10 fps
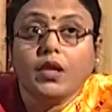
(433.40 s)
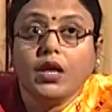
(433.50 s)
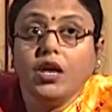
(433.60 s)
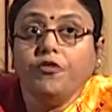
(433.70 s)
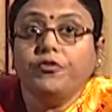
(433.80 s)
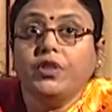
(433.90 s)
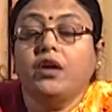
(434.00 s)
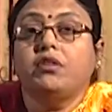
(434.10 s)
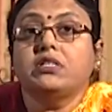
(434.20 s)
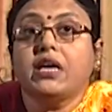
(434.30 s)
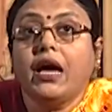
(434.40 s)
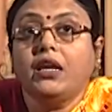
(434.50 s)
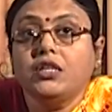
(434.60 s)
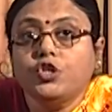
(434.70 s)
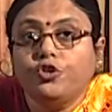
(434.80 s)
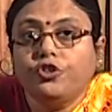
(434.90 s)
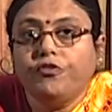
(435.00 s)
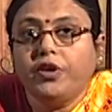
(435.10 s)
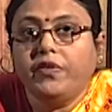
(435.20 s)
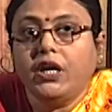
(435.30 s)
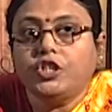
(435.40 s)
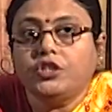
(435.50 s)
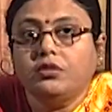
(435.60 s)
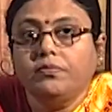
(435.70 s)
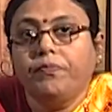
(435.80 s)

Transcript: If there is any sort of deviation,